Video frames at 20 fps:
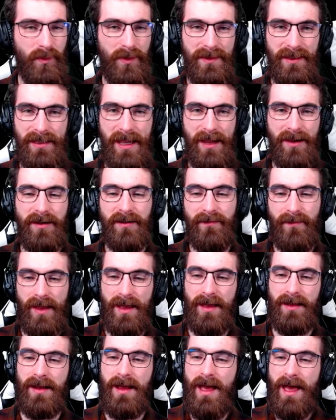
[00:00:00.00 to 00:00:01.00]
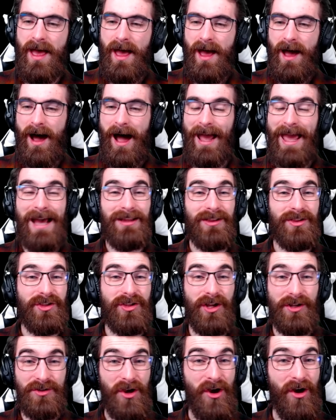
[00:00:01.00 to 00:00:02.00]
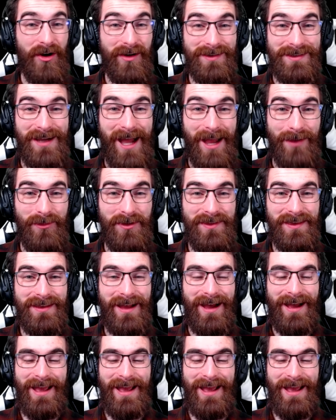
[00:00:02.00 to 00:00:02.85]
with the caravan. I had such a hard time with it.